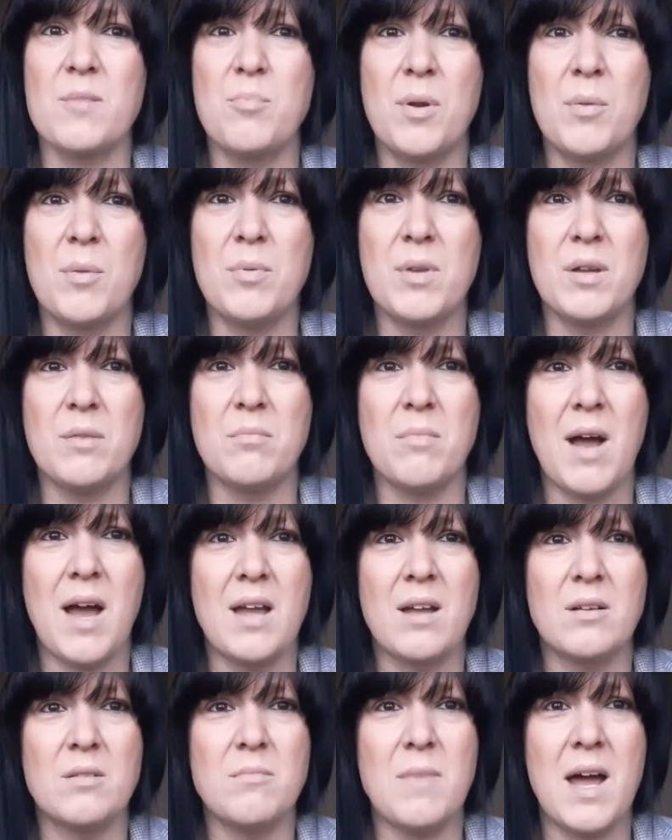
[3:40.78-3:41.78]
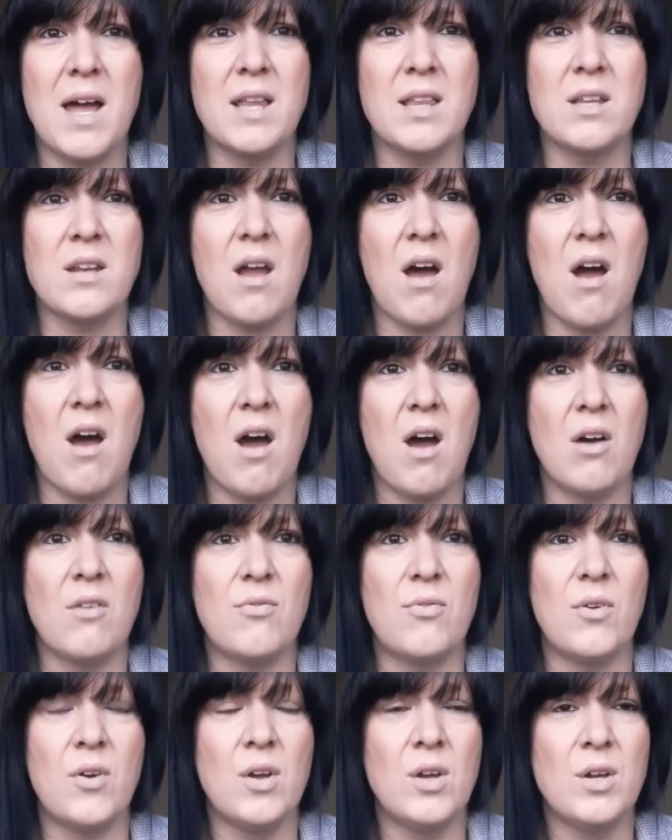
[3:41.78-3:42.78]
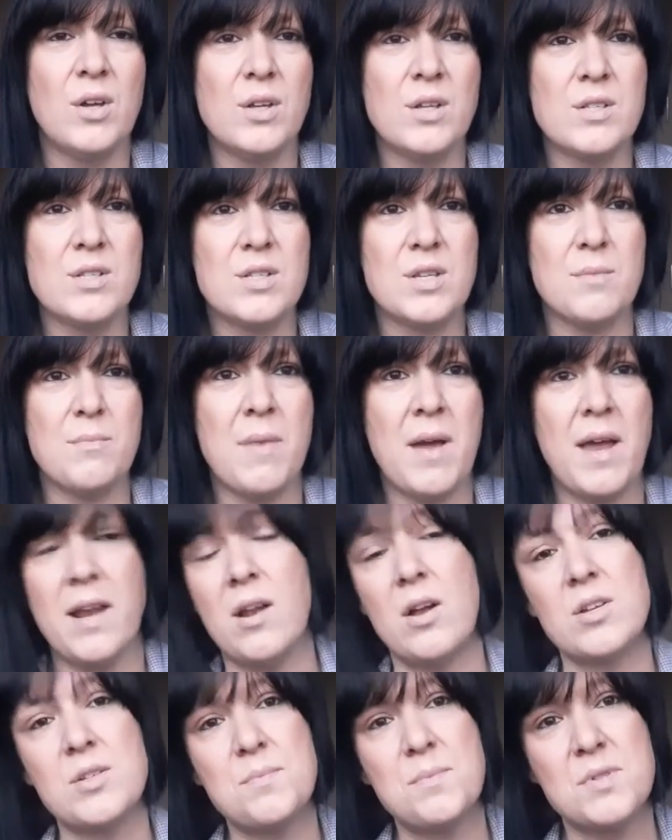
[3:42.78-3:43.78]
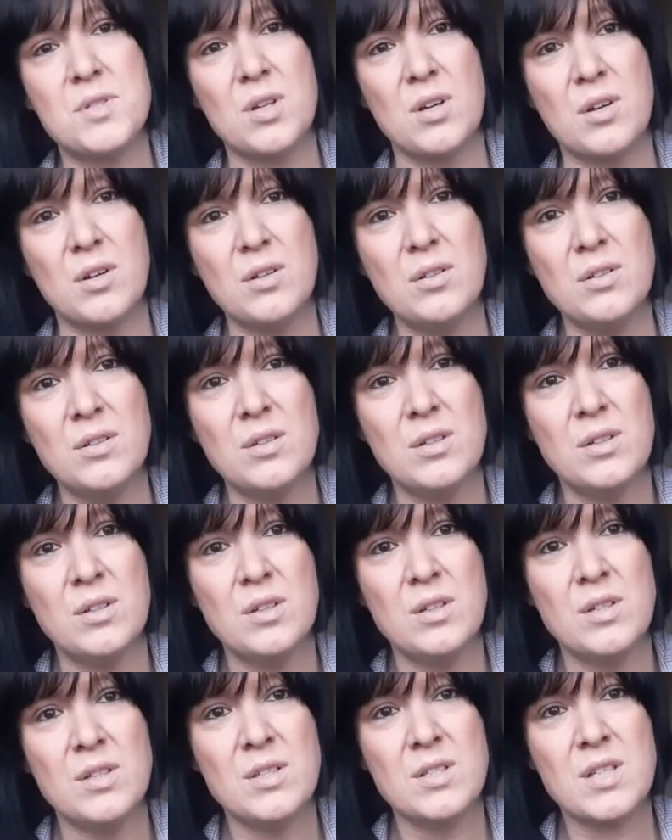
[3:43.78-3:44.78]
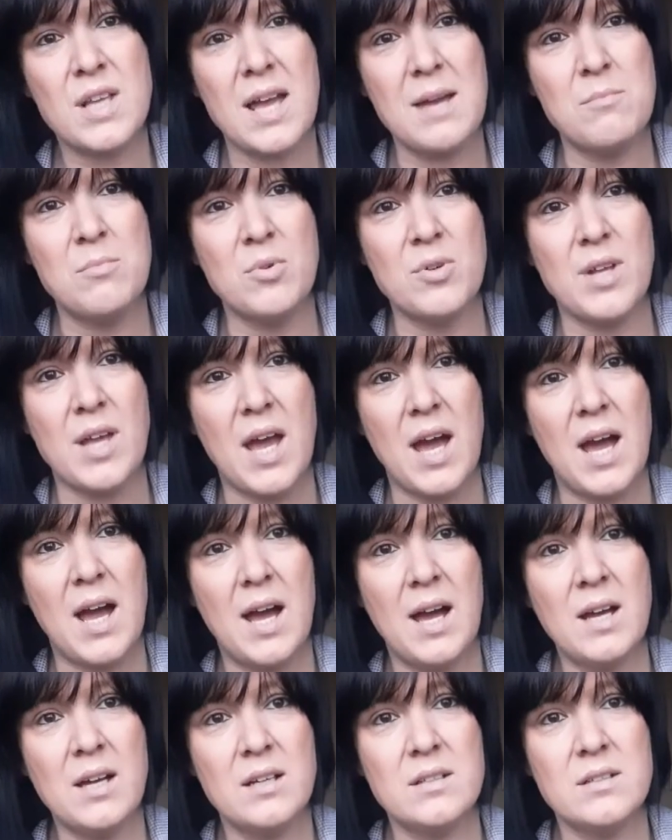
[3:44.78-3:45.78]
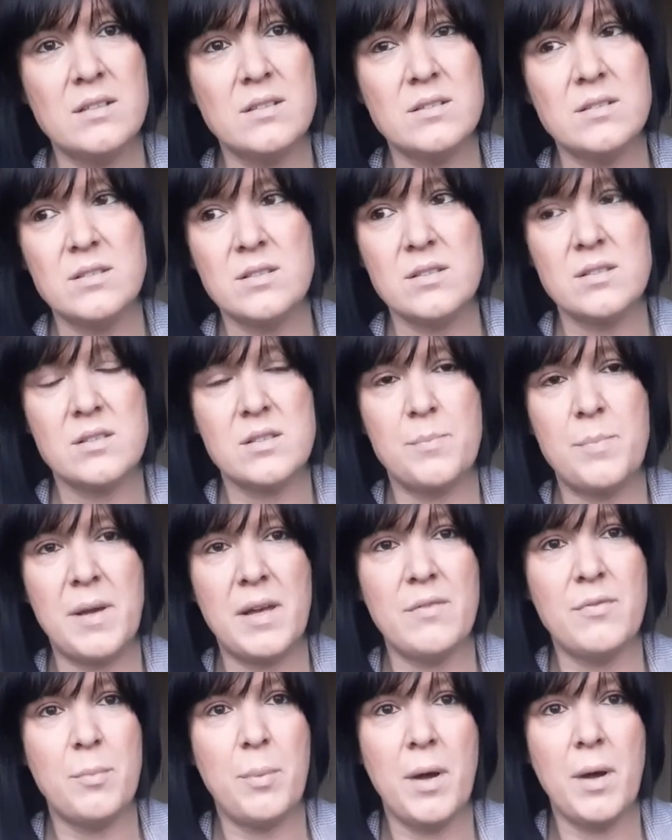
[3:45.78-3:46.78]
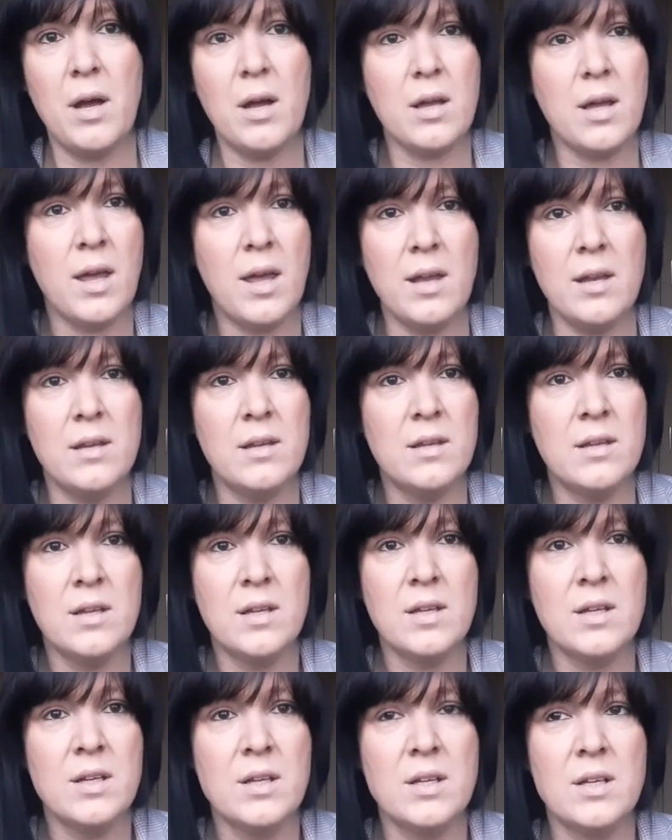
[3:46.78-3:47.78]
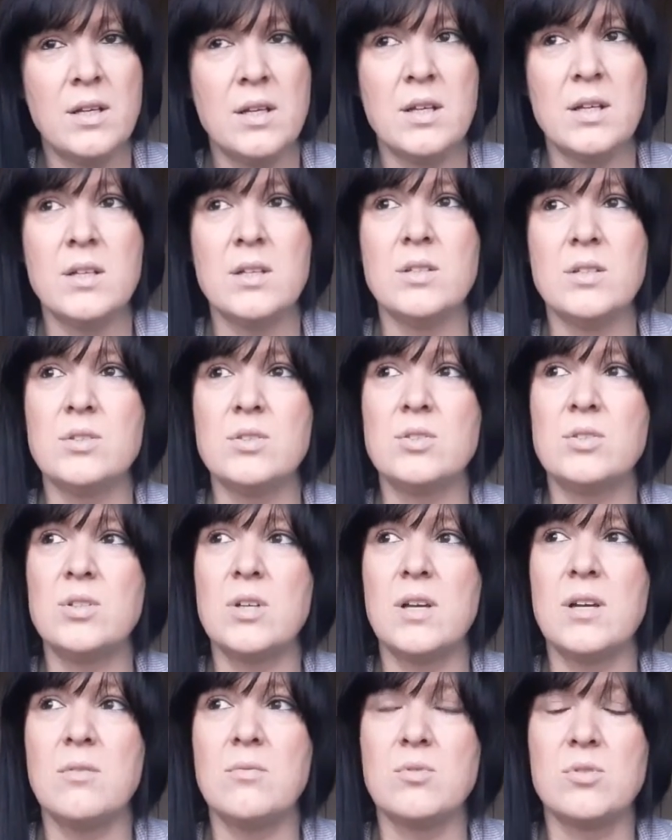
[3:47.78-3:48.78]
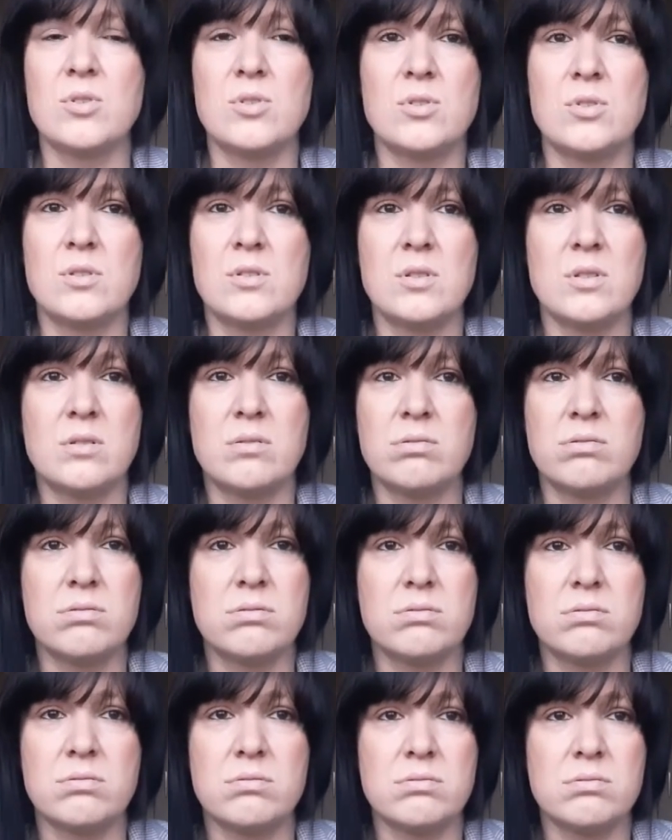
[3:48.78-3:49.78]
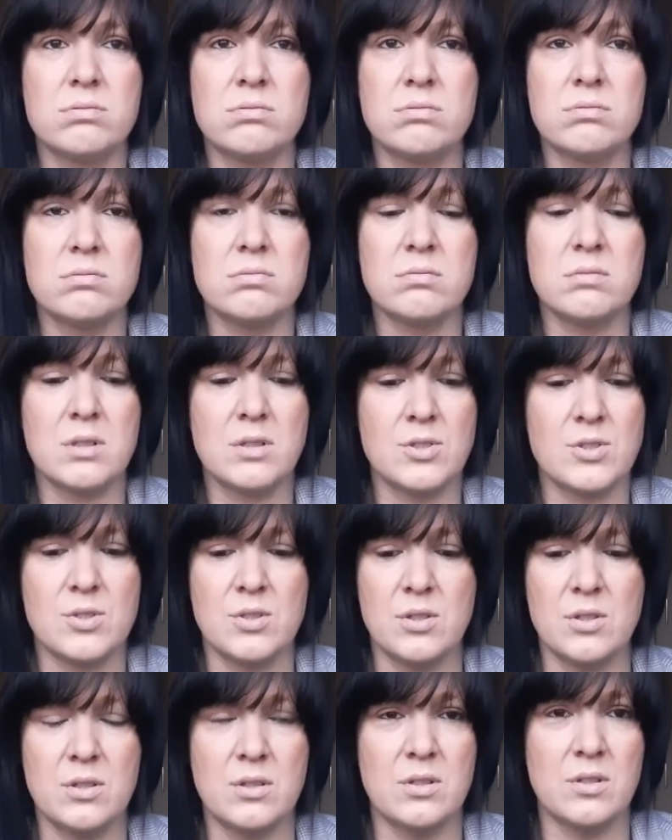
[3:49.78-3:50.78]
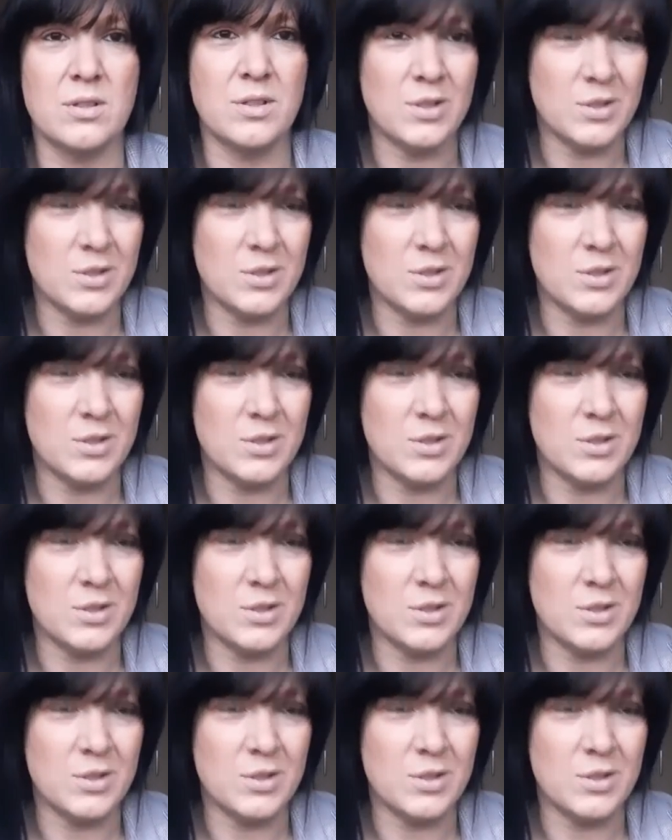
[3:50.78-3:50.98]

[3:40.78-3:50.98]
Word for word: probably a mile, mile and a half to main hospital to get money out to pay for parking. It was just, I just thought, oh